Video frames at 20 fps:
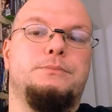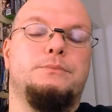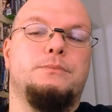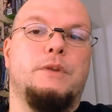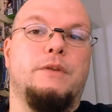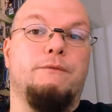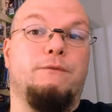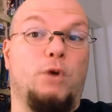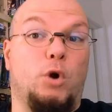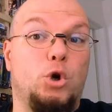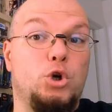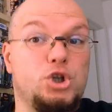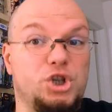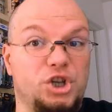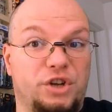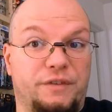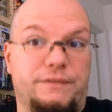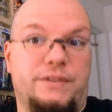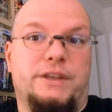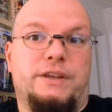version
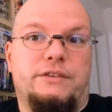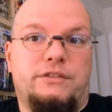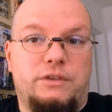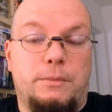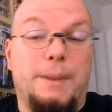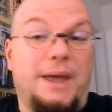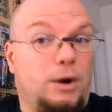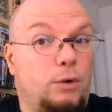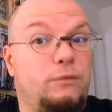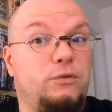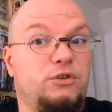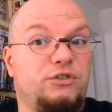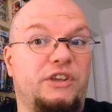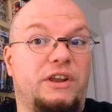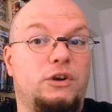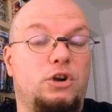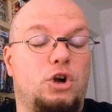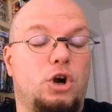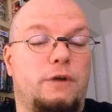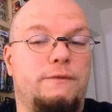of this, the Battle for
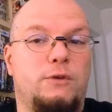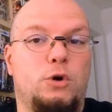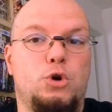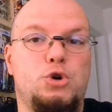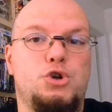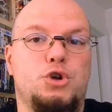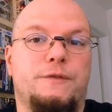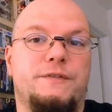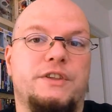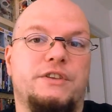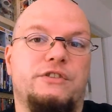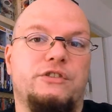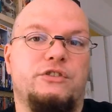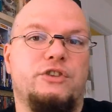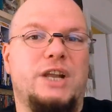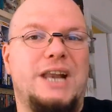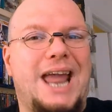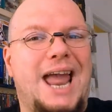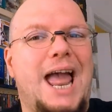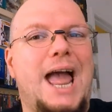Zendikar version of this, is
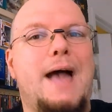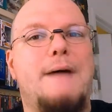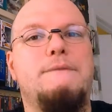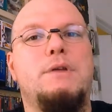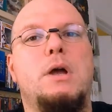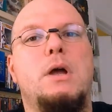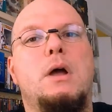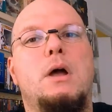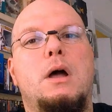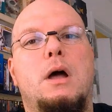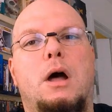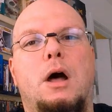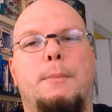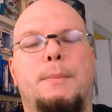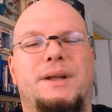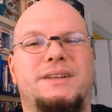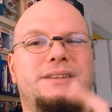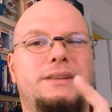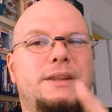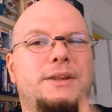gonna have
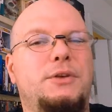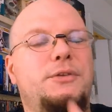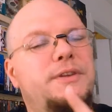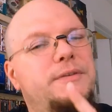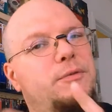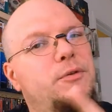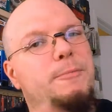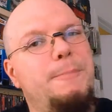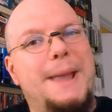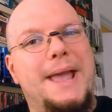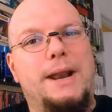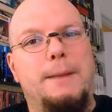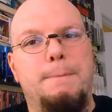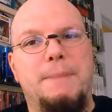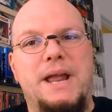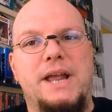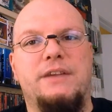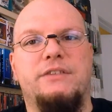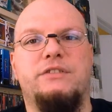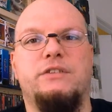a little different mana
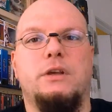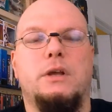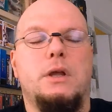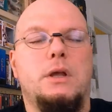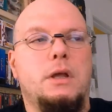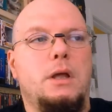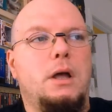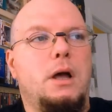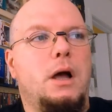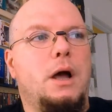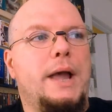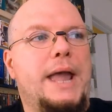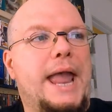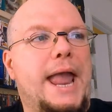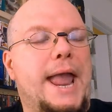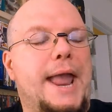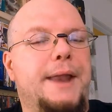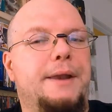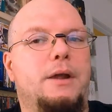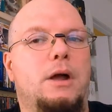base
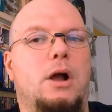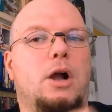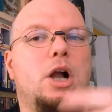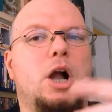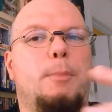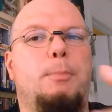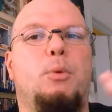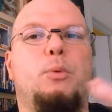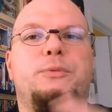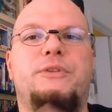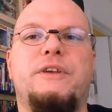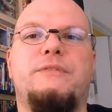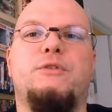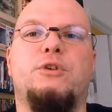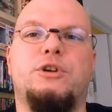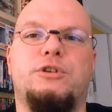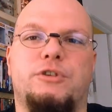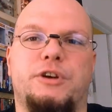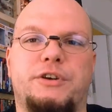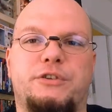and a couple
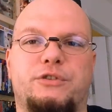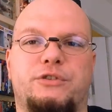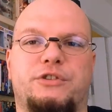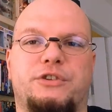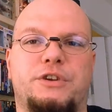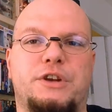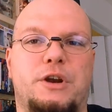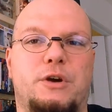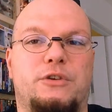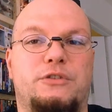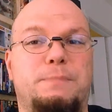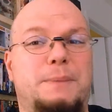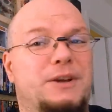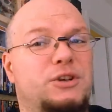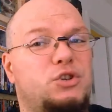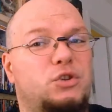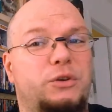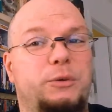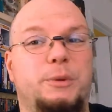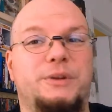different creatures in there,
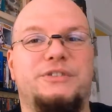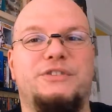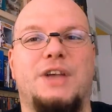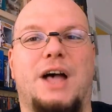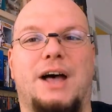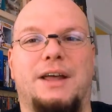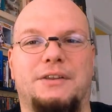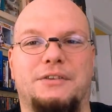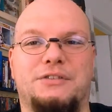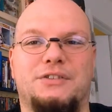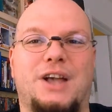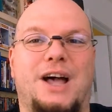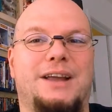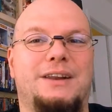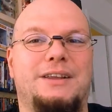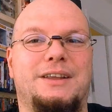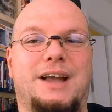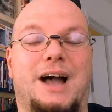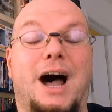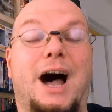especially with Zada.
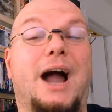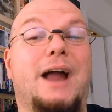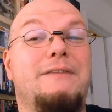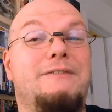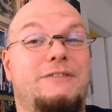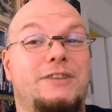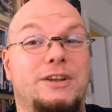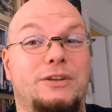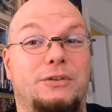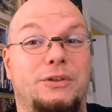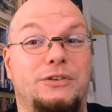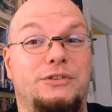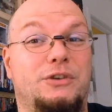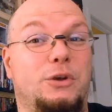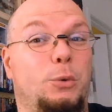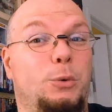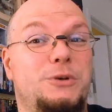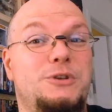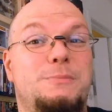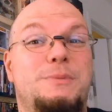Zada, I feel, is
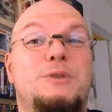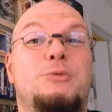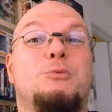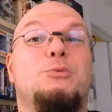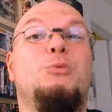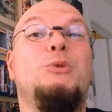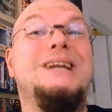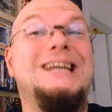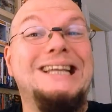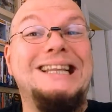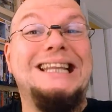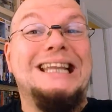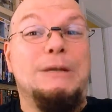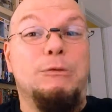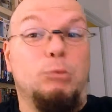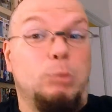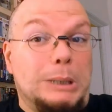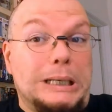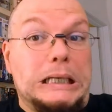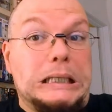going to be really,
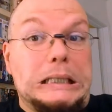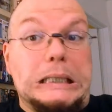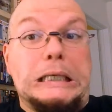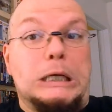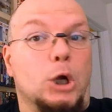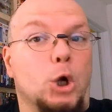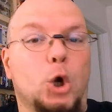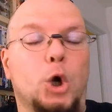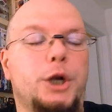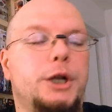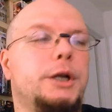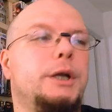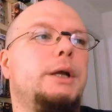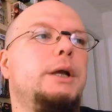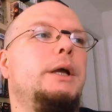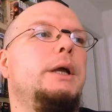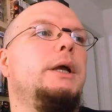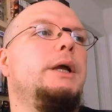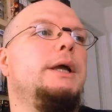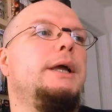really good.
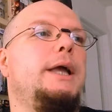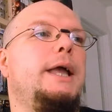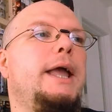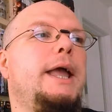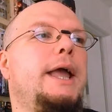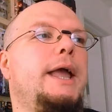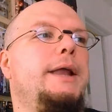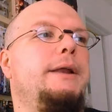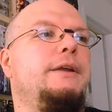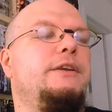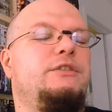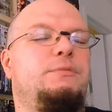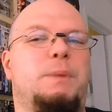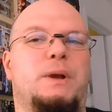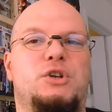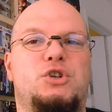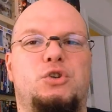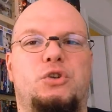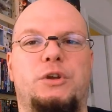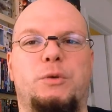And
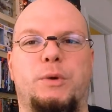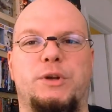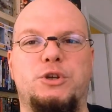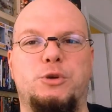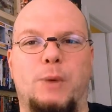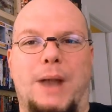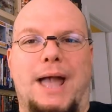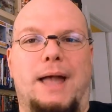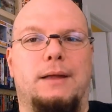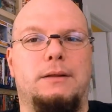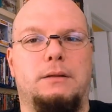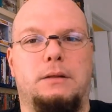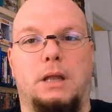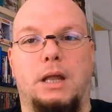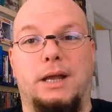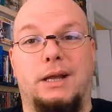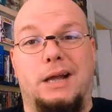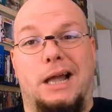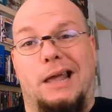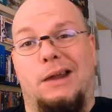especially when you add, like, I